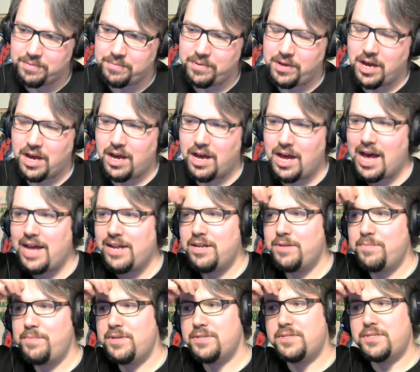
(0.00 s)
the uh, I
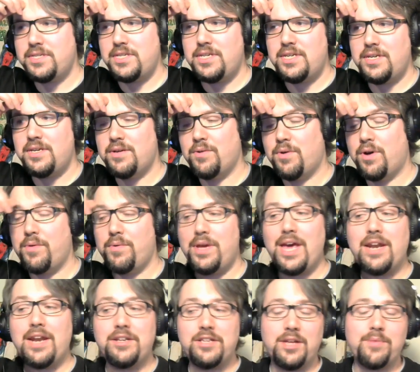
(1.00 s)
W C. Well, we
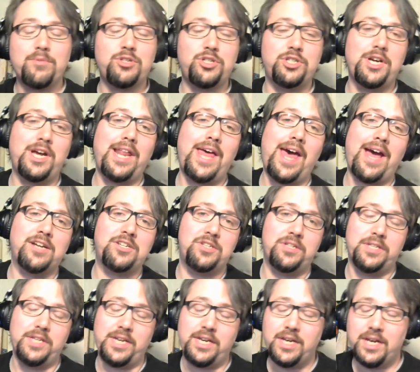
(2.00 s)
had a double shot
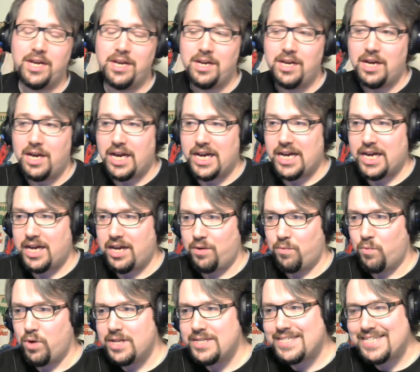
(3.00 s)
actually. Uh,
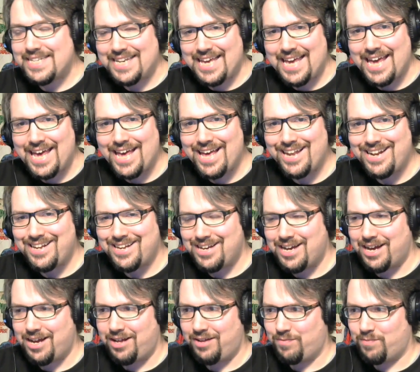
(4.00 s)
once again,
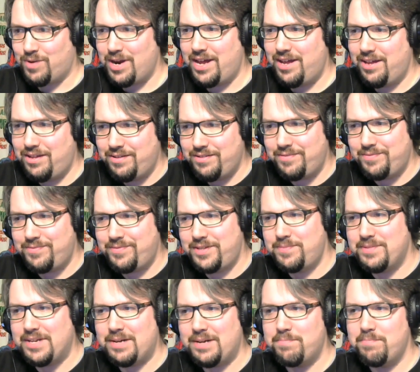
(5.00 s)
uh, it
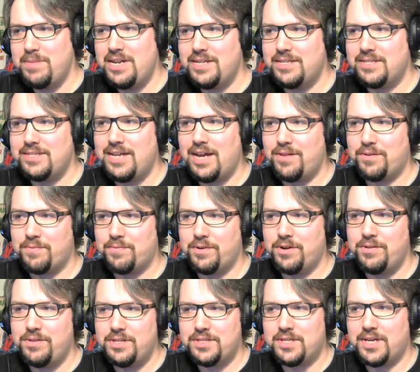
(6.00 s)
seems like minutes down the
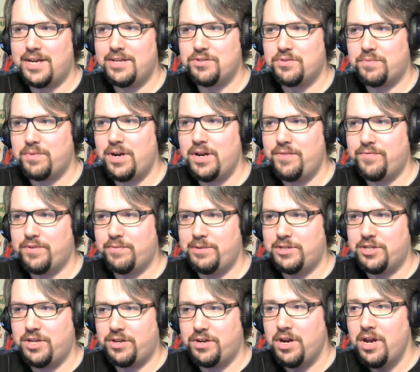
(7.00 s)
road, these guys are running from
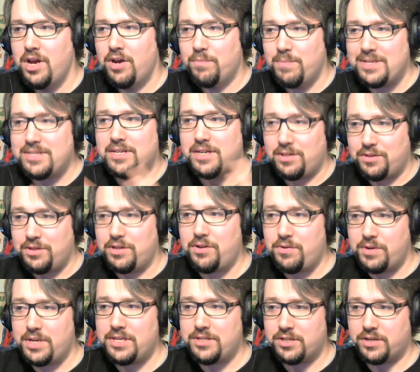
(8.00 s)
each other. It makes it a
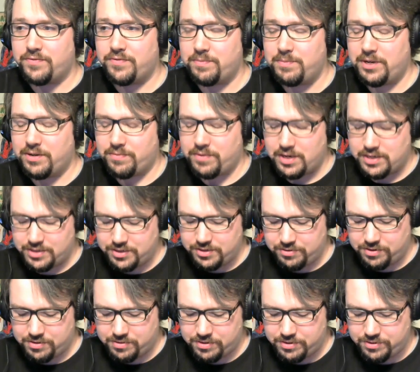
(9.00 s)
little easier for me to run
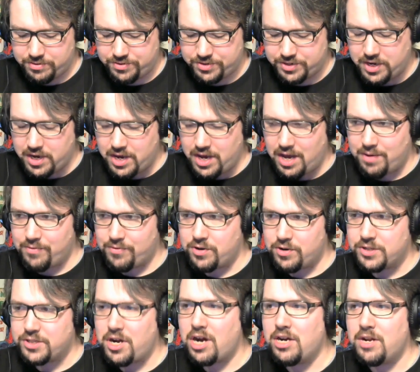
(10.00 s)
two crews. Of
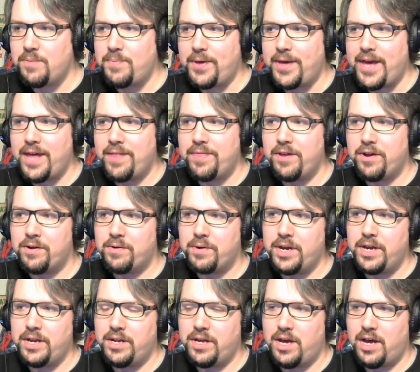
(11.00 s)
course, R W A had their
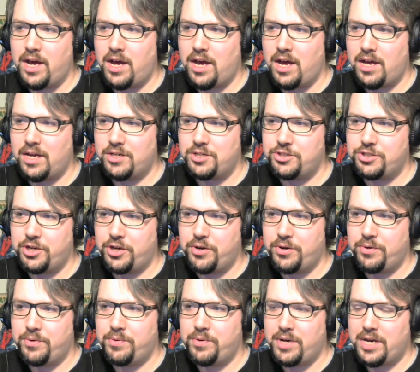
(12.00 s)
great uh,
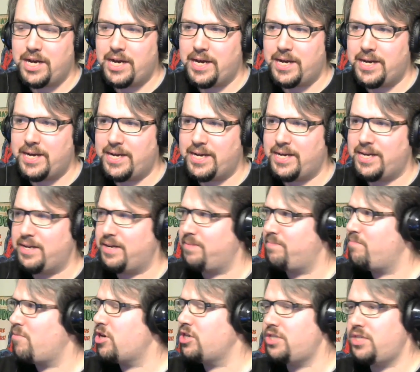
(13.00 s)
show, uh,
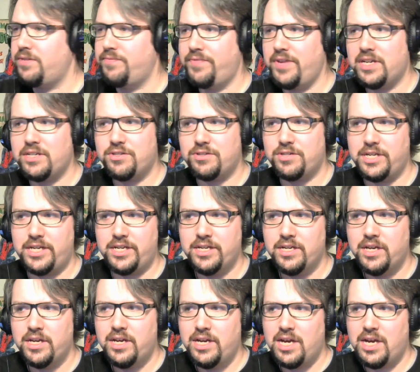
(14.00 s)
March to Victory,